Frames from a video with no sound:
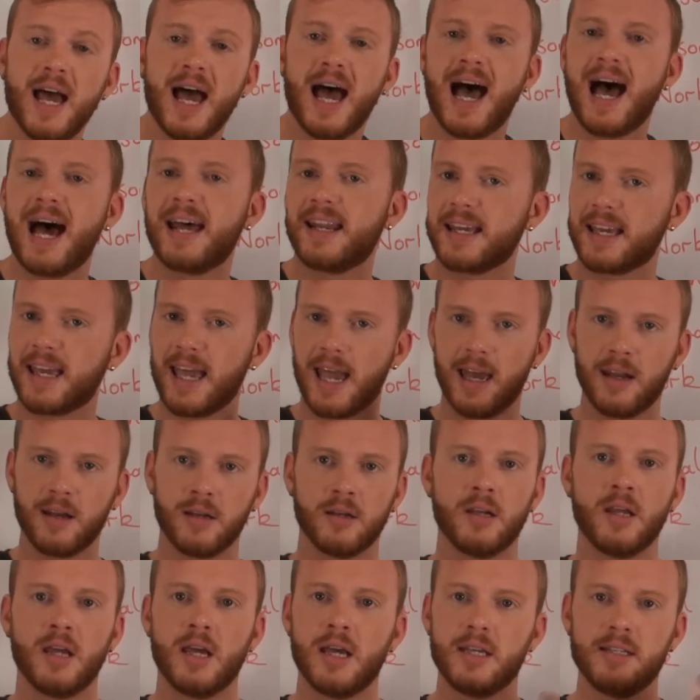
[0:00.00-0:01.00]
and
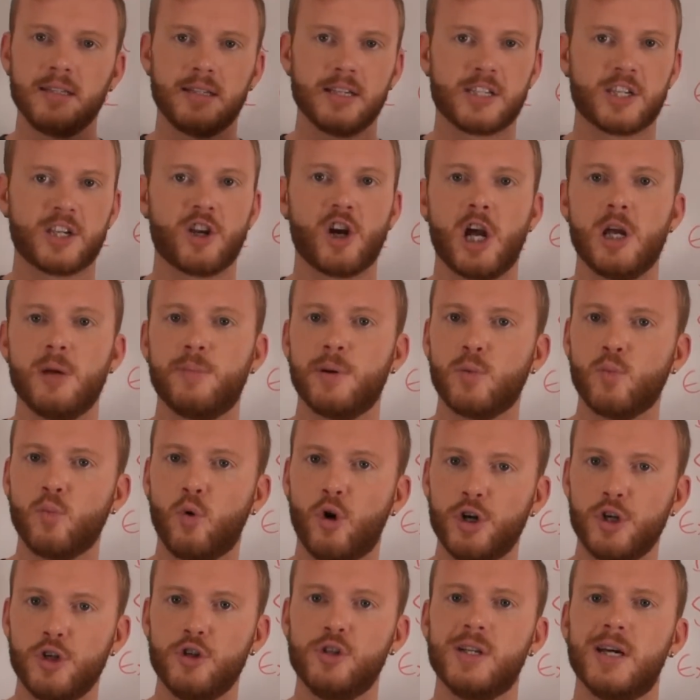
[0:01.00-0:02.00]
again describing
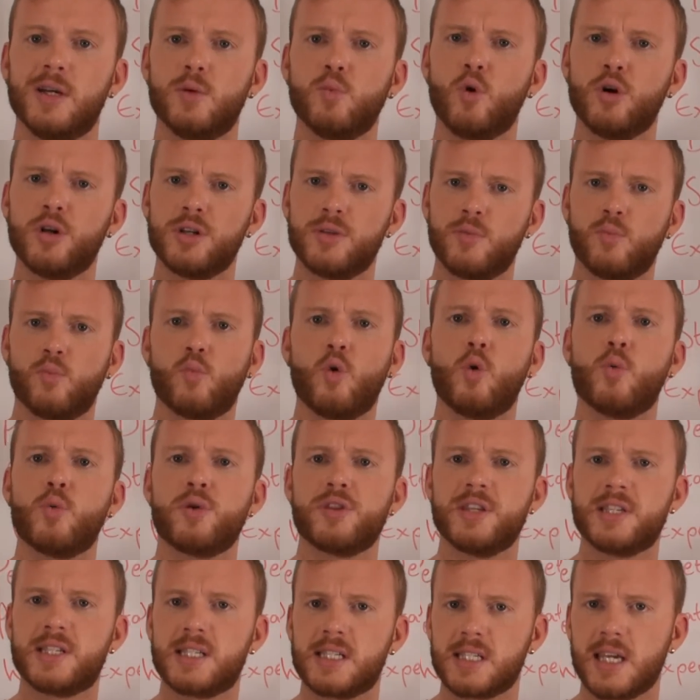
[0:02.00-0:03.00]
what you did, what were
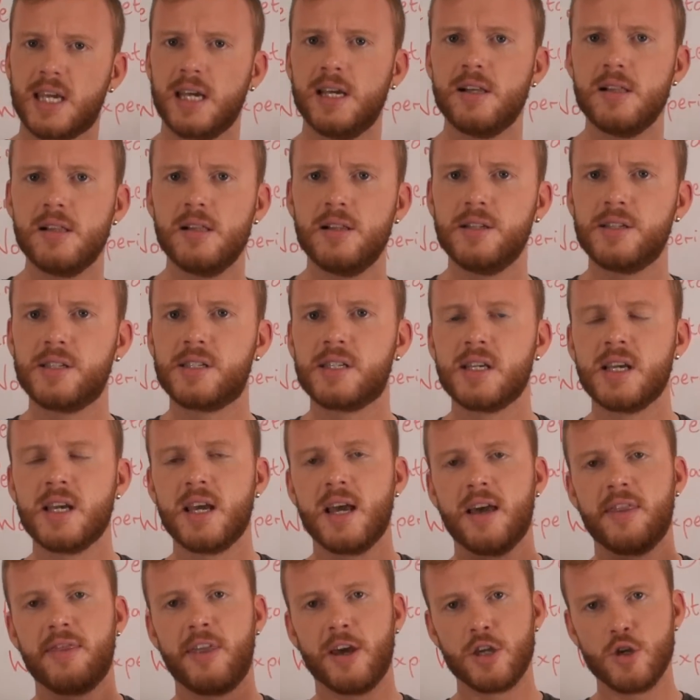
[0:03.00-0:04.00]
the
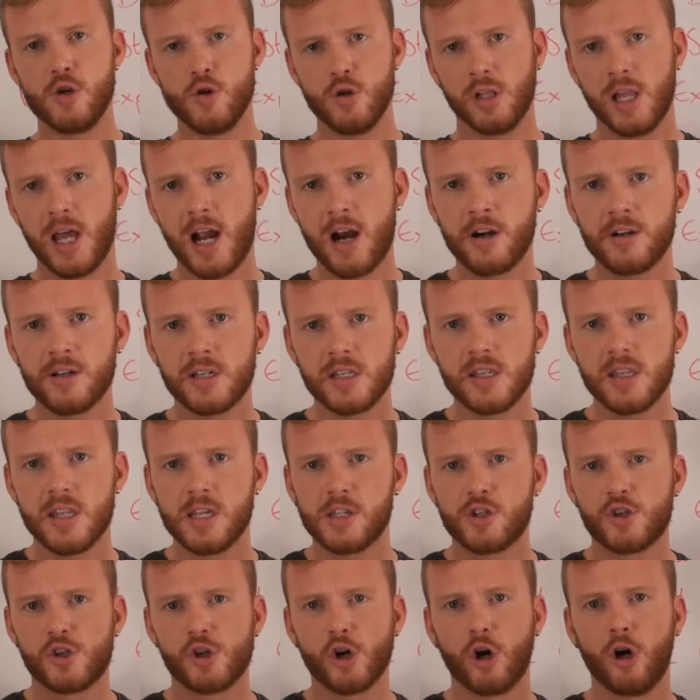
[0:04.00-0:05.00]
skills that you learned in
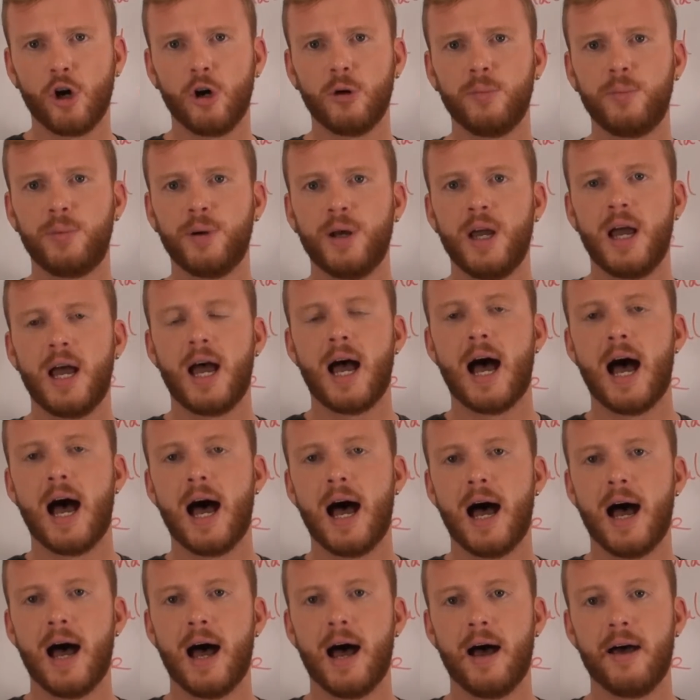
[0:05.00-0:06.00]
this job
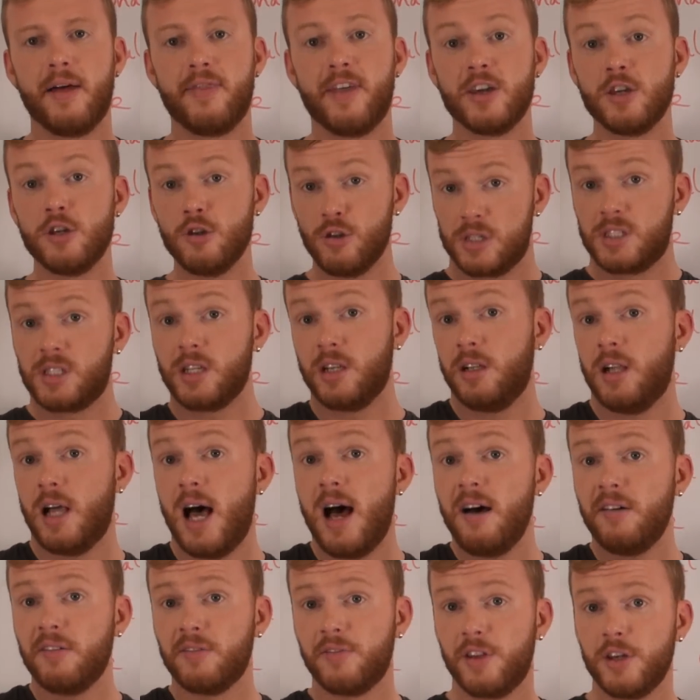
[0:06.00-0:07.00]
that you still
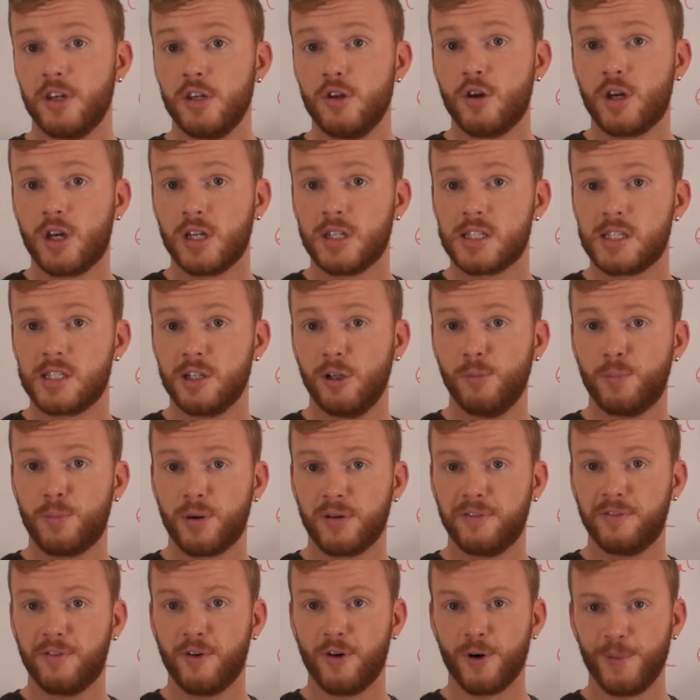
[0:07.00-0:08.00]
have, that you can still
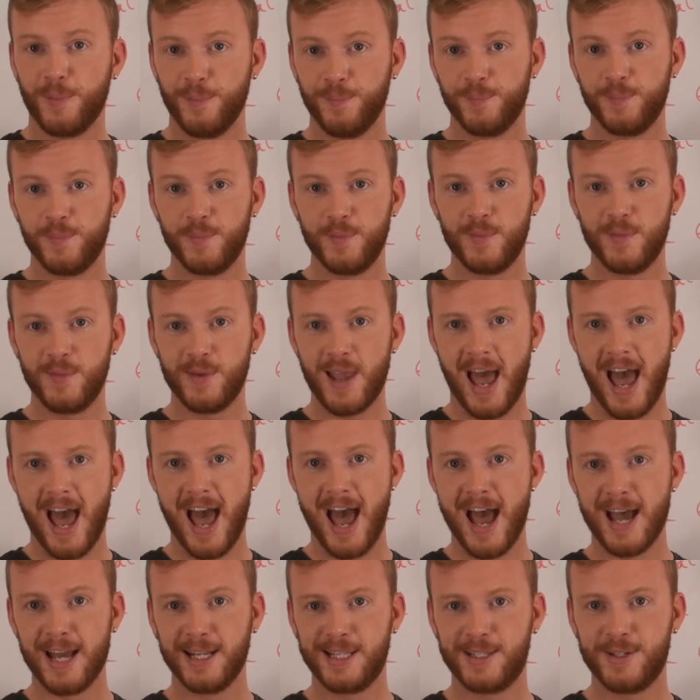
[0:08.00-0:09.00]
perform
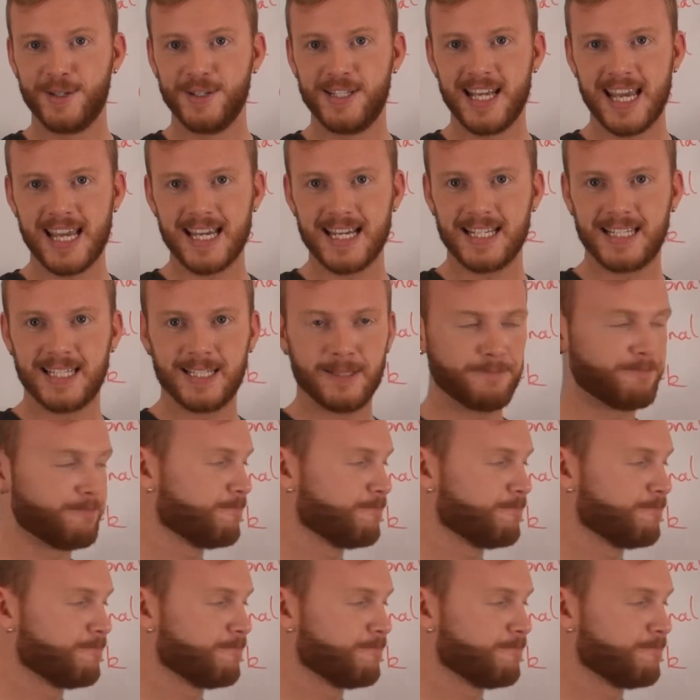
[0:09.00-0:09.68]
to date.